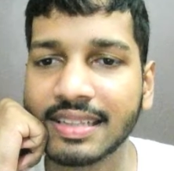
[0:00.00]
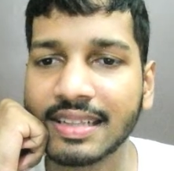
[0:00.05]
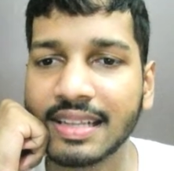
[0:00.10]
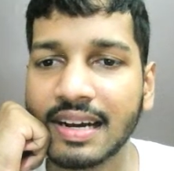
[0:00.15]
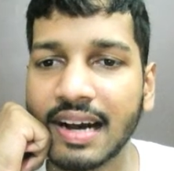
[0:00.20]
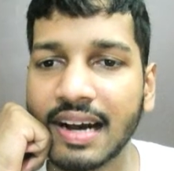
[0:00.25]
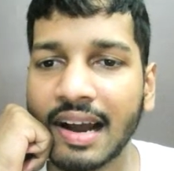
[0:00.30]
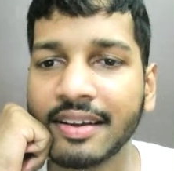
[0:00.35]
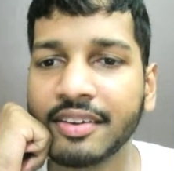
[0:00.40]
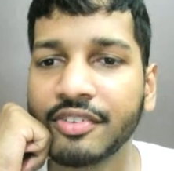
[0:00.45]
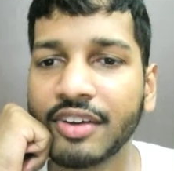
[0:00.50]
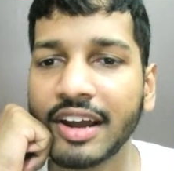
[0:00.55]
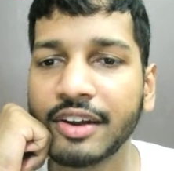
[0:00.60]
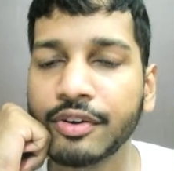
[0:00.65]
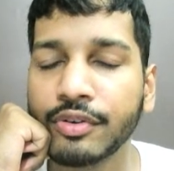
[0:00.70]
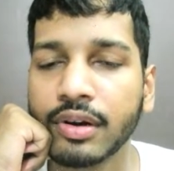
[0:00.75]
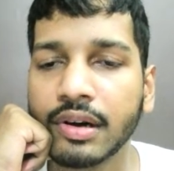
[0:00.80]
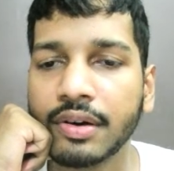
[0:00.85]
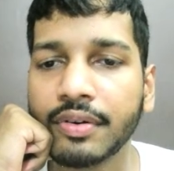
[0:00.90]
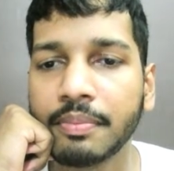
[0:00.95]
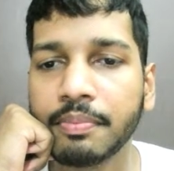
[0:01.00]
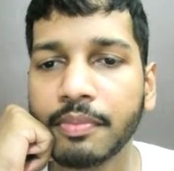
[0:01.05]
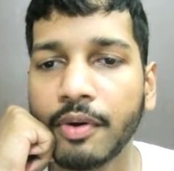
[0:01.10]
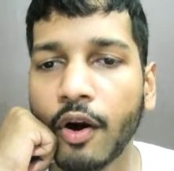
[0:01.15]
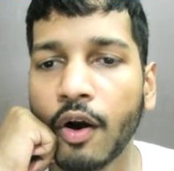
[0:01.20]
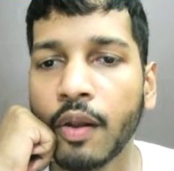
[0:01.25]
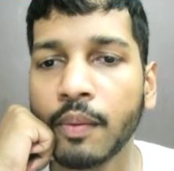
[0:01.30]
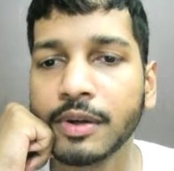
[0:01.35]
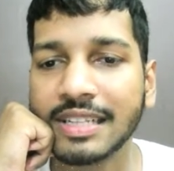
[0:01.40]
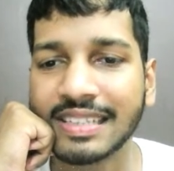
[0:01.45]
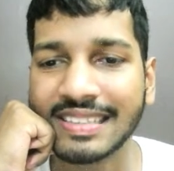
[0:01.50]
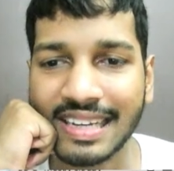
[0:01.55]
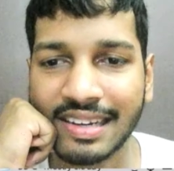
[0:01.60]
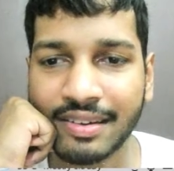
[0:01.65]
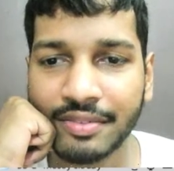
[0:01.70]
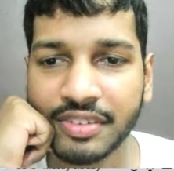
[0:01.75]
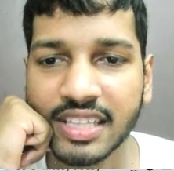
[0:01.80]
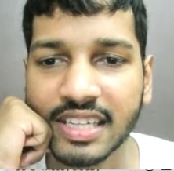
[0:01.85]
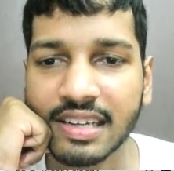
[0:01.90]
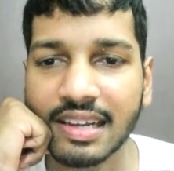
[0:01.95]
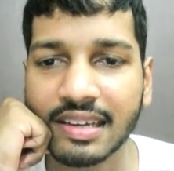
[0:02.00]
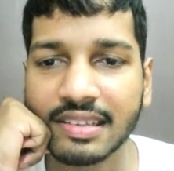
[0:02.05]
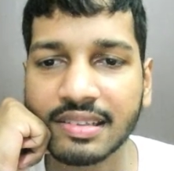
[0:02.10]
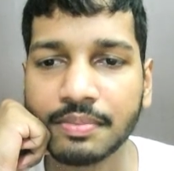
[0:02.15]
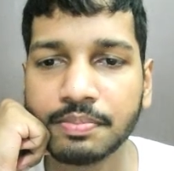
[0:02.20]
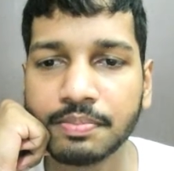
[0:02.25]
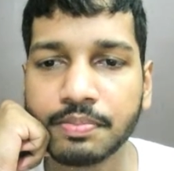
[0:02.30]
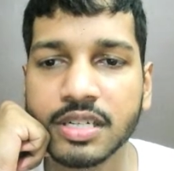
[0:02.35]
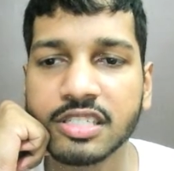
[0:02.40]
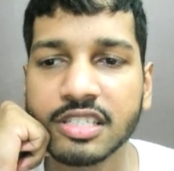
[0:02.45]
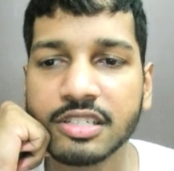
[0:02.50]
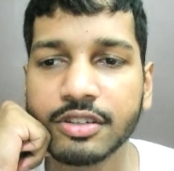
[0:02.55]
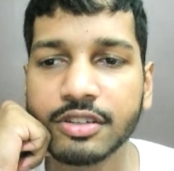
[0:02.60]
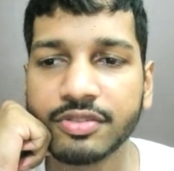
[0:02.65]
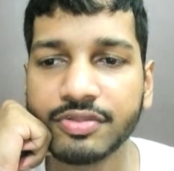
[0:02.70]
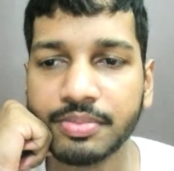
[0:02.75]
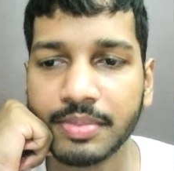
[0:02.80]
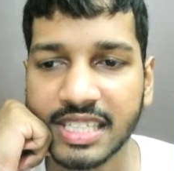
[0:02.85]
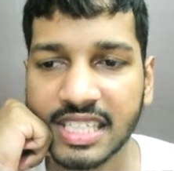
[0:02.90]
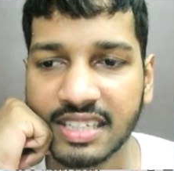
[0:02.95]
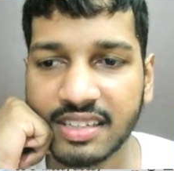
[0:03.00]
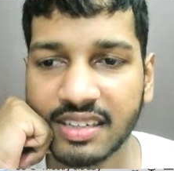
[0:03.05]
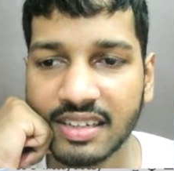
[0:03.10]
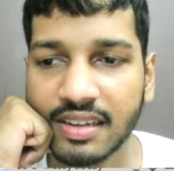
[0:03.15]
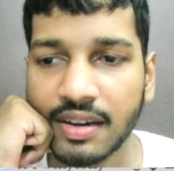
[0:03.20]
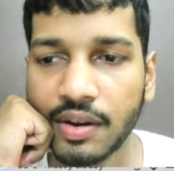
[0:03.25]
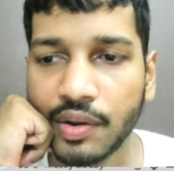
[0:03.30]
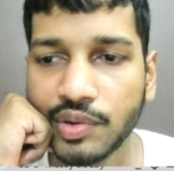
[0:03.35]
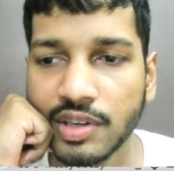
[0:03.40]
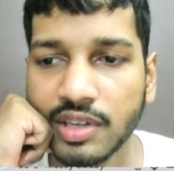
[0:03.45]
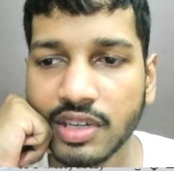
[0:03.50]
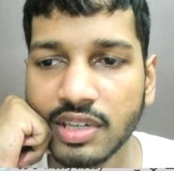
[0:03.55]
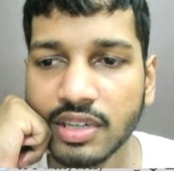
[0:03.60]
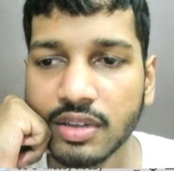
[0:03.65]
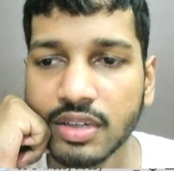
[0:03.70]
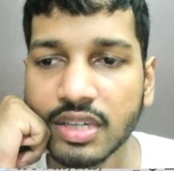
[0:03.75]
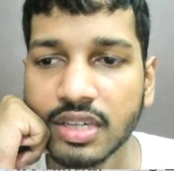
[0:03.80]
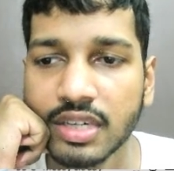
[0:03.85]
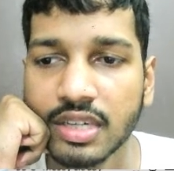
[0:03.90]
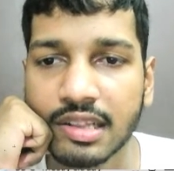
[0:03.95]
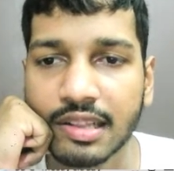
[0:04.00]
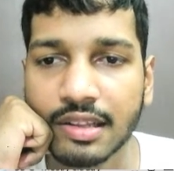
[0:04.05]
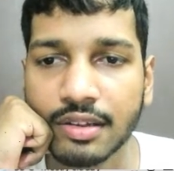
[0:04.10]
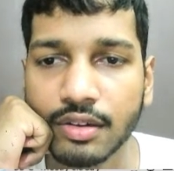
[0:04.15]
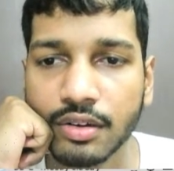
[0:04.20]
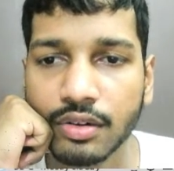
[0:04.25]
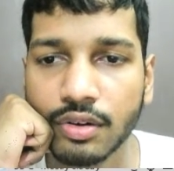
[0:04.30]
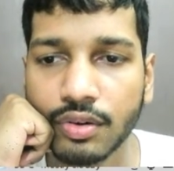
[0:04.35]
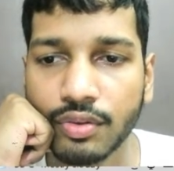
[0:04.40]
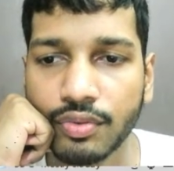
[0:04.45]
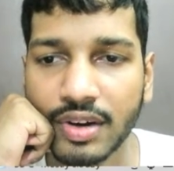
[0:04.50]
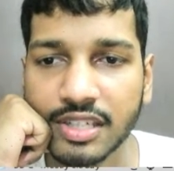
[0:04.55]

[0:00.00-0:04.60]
I try to cover up almost everything like the purchase of material. So what